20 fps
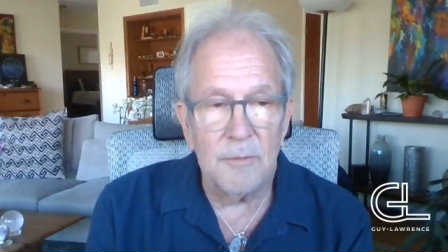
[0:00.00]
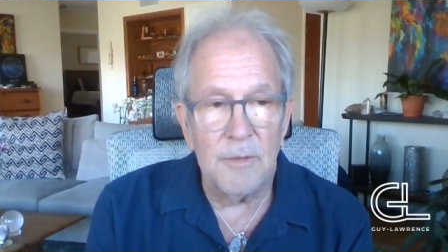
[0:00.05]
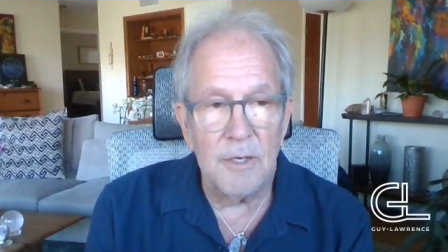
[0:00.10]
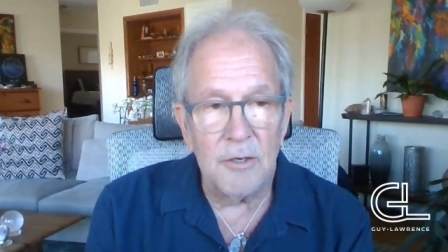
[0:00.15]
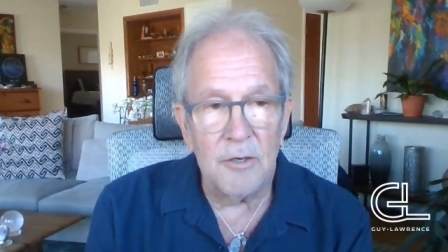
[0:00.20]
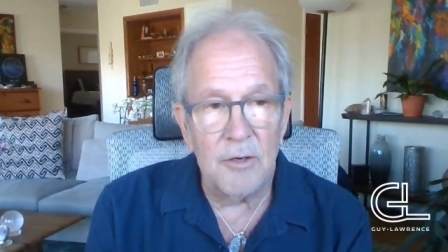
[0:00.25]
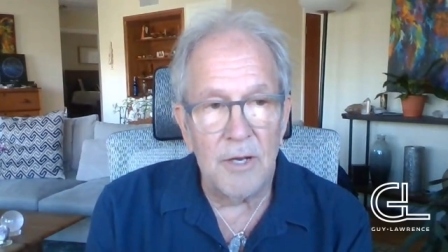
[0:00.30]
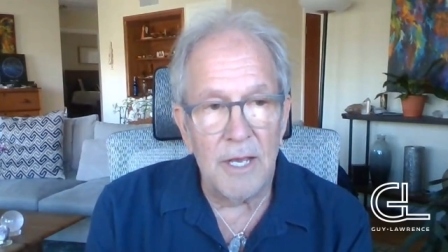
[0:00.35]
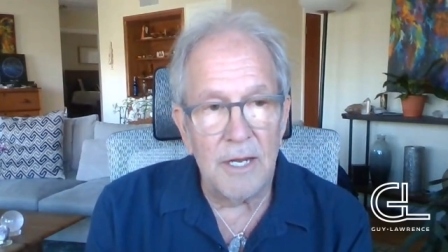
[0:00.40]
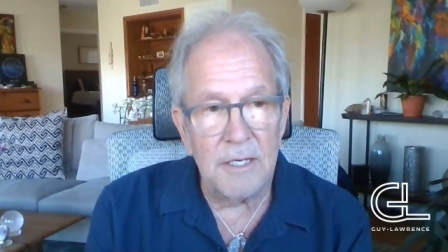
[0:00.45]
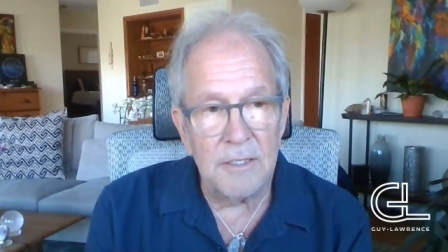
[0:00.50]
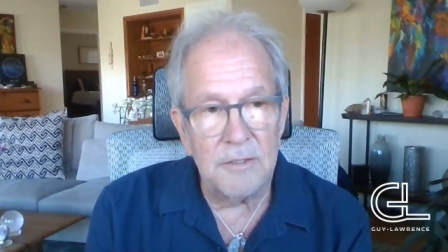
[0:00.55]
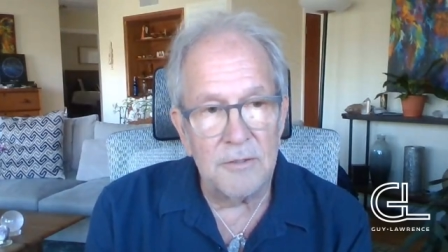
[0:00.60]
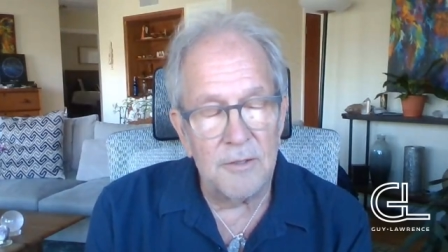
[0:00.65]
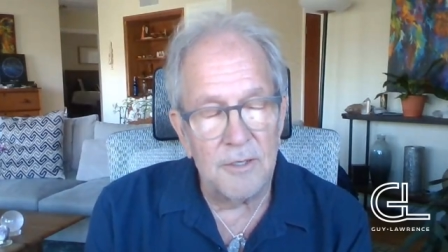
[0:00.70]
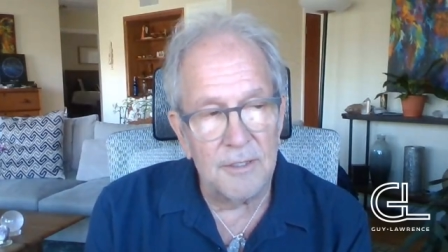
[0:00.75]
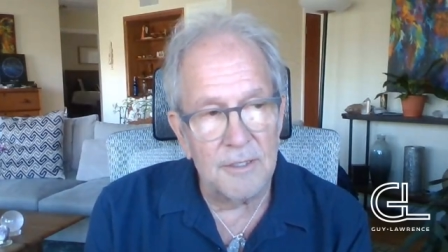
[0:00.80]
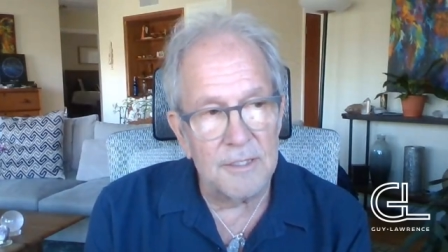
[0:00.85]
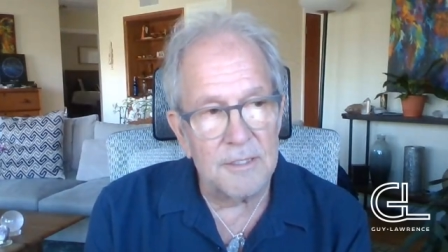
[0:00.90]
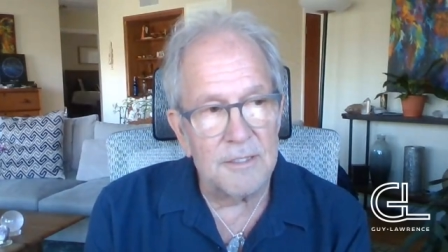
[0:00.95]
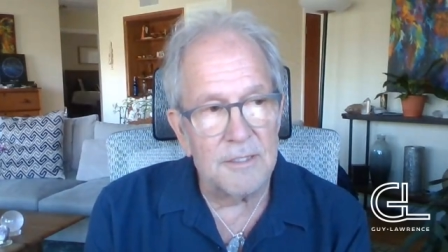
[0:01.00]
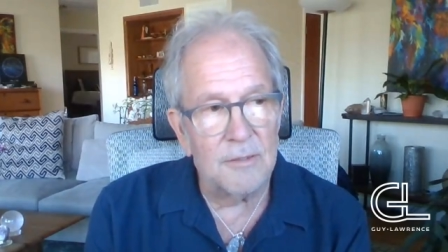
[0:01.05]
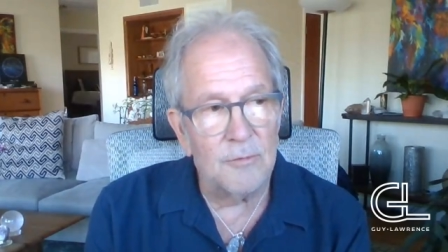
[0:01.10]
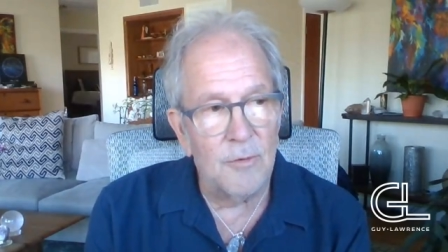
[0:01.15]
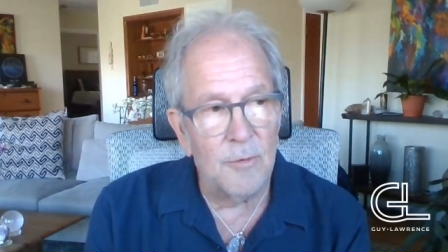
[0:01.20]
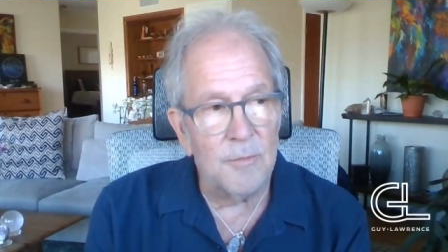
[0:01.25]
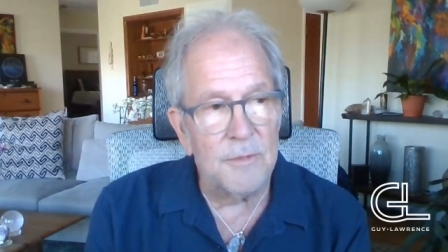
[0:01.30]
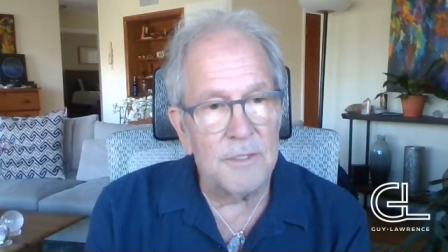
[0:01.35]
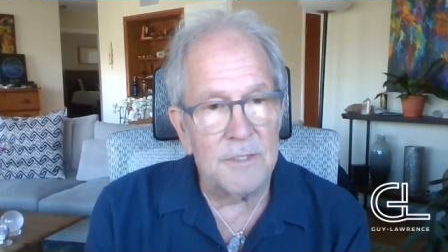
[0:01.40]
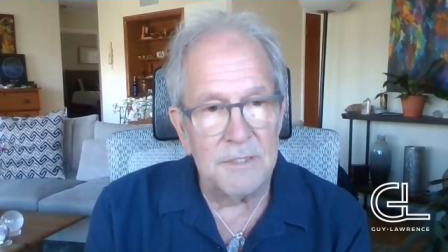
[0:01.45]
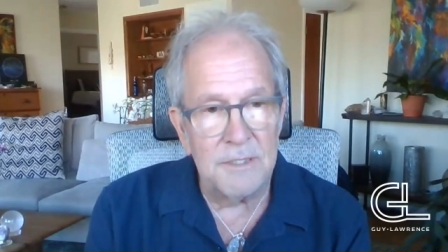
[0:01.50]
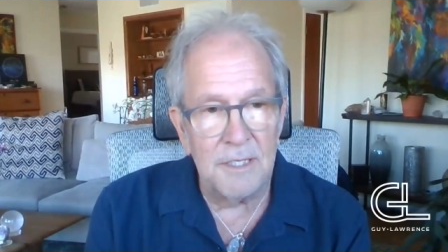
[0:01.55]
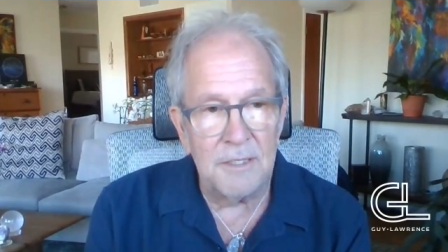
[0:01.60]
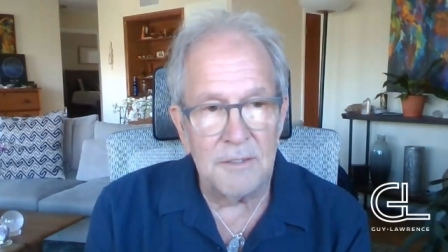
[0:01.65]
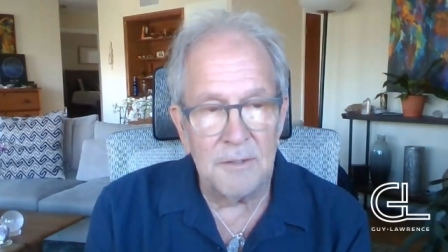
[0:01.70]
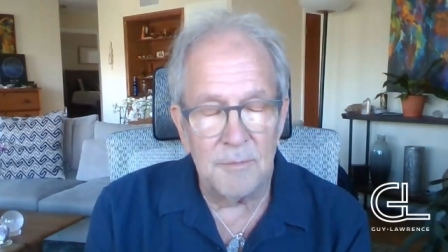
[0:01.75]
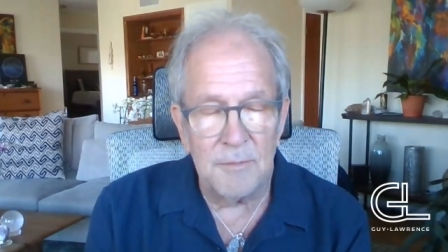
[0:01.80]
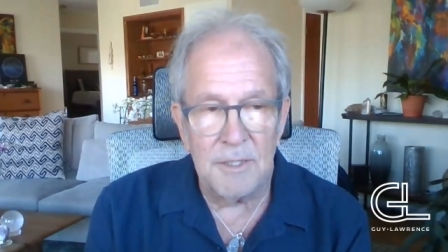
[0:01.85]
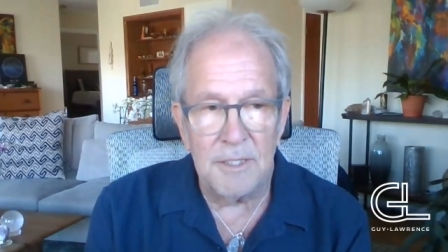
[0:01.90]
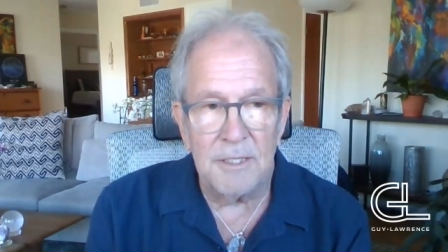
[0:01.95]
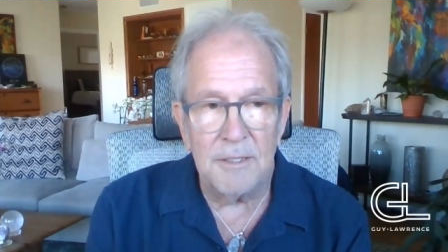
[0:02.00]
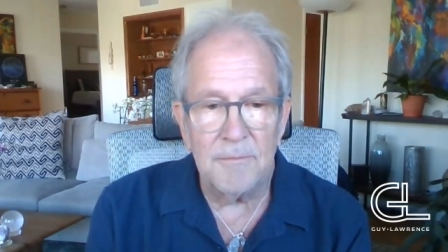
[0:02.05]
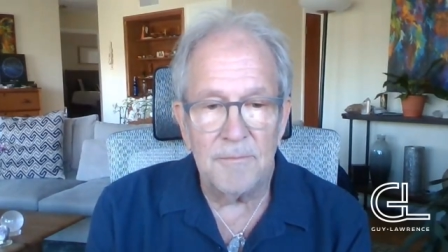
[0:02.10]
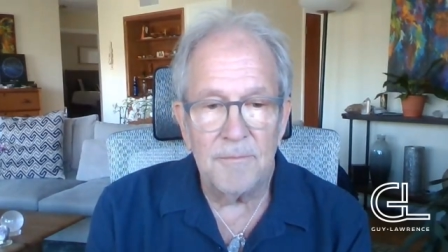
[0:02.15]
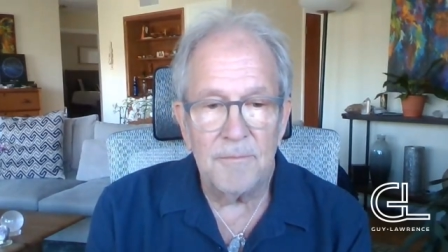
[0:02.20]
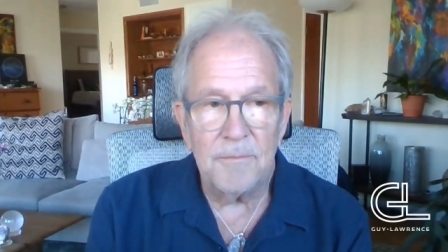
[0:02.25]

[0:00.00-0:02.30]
about gratitude, and this woman said to me,